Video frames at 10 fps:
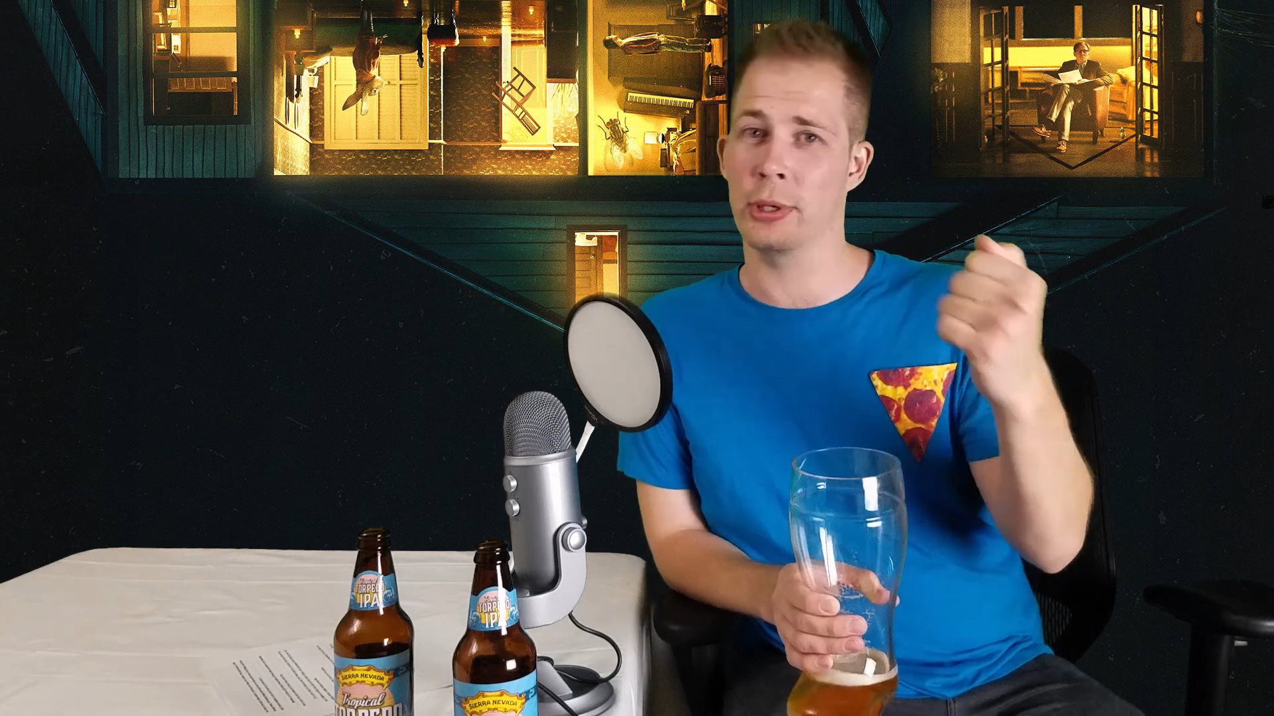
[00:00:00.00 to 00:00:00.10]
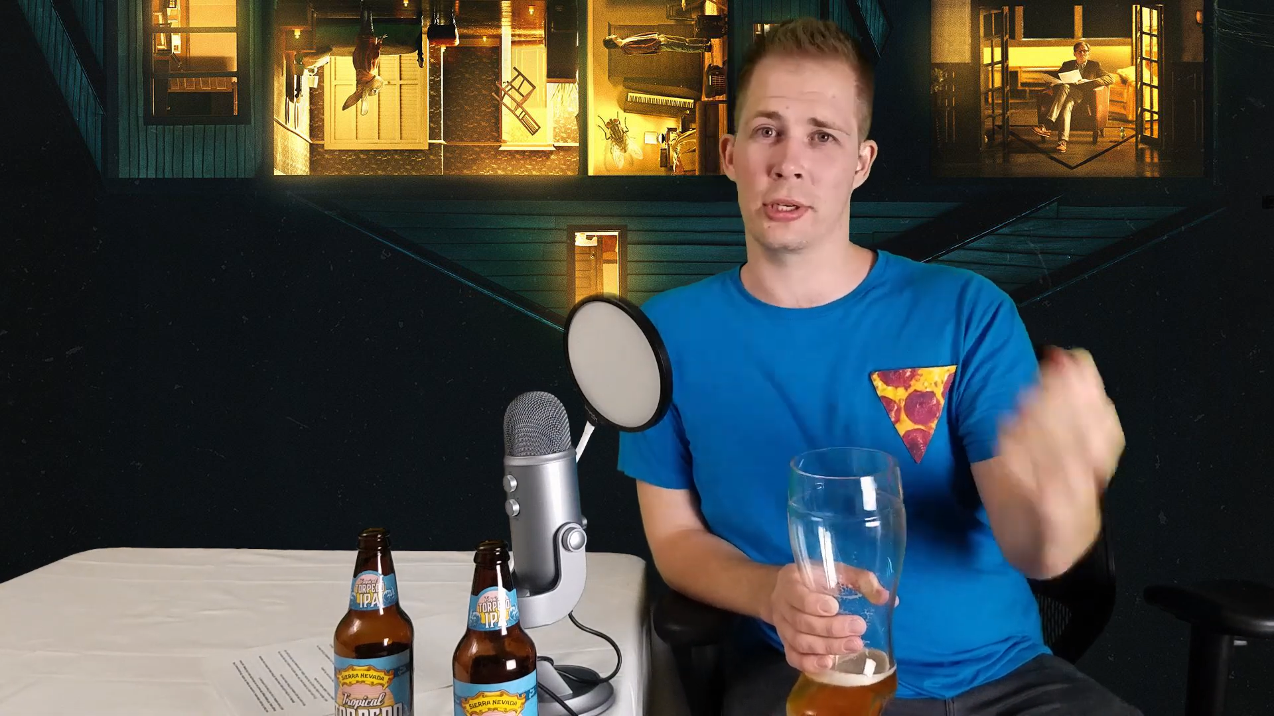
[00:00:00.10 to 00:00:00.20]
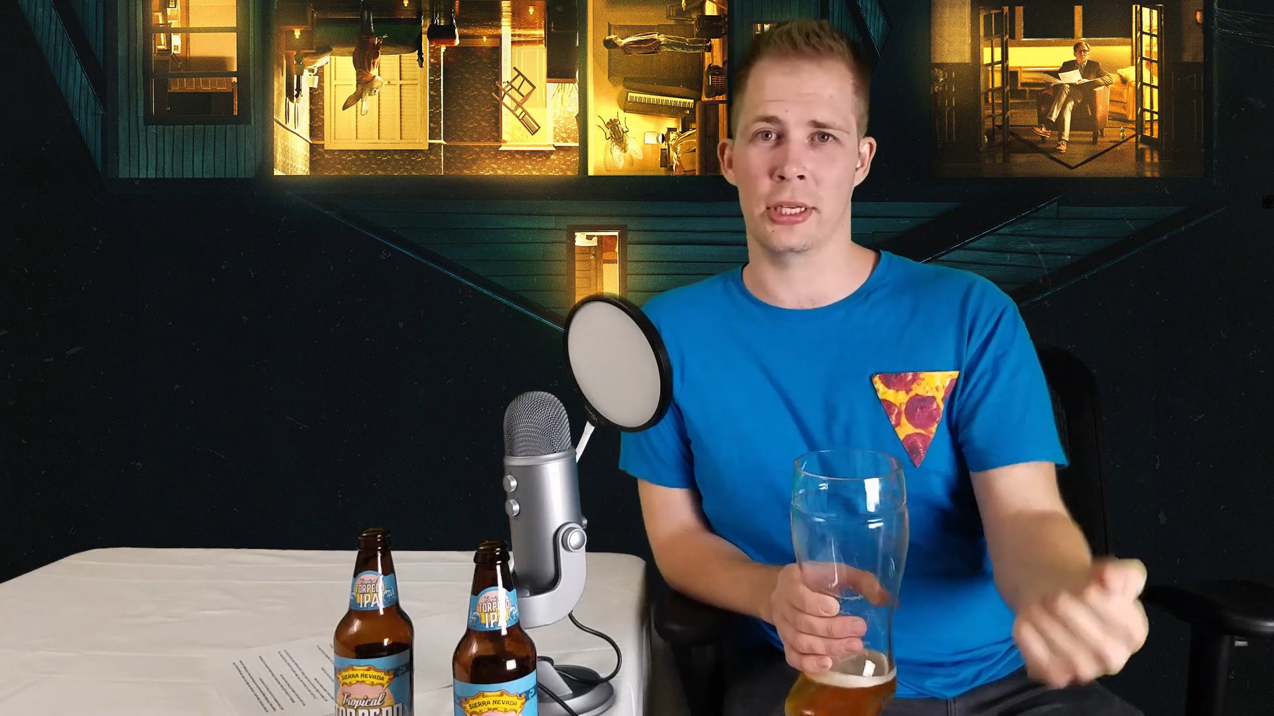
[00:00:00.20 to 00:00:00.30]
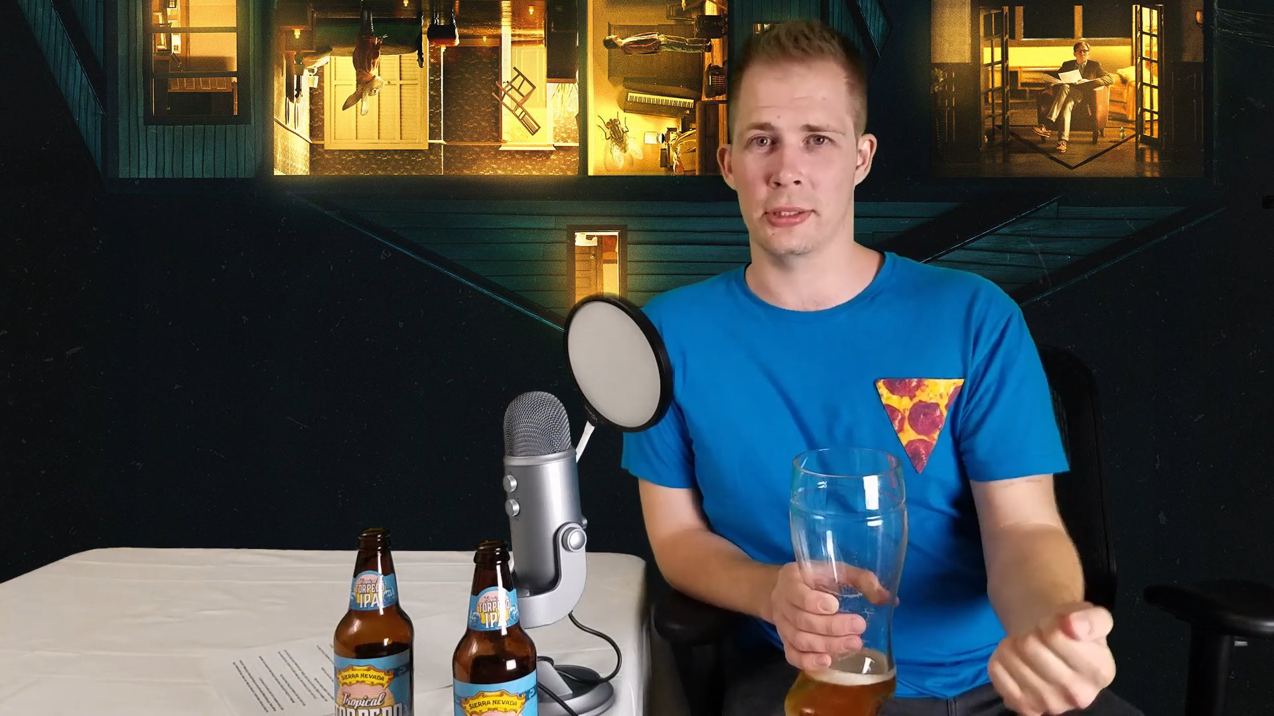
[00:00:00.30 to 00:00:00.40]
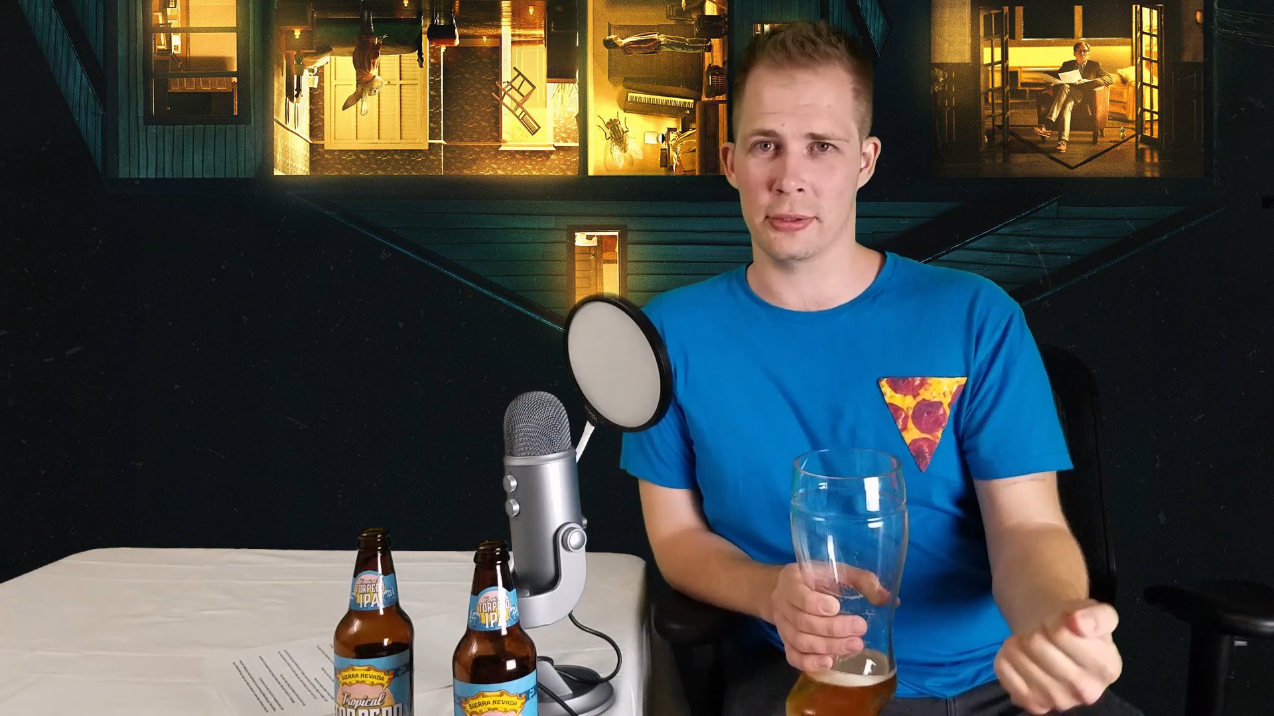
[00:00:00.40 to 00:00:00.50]
her
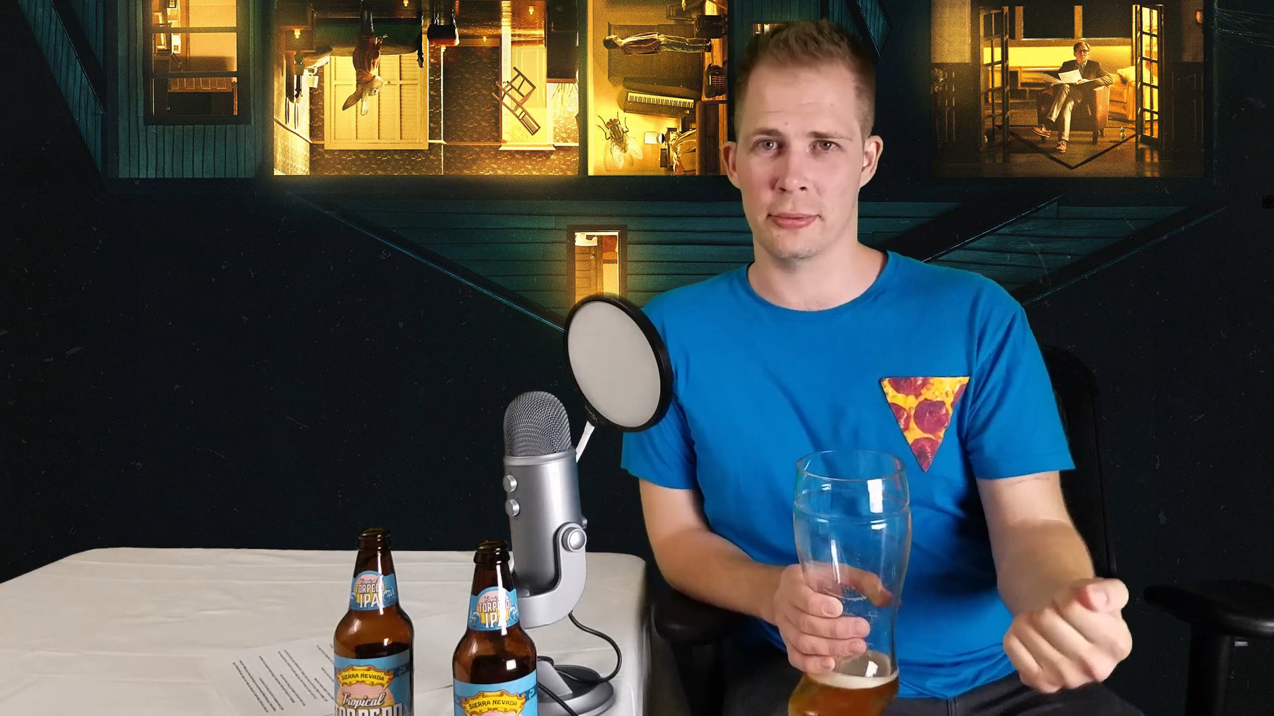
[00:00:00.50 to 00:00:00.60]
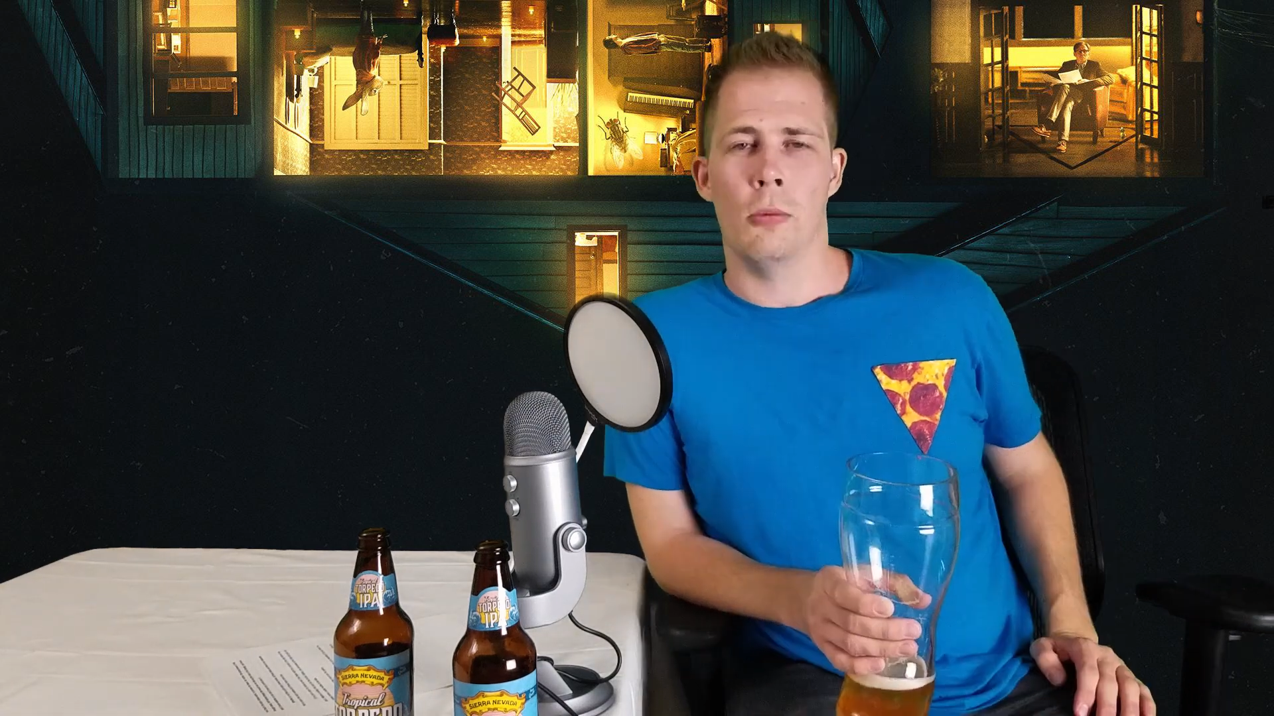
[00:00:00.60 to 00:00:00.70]
kids.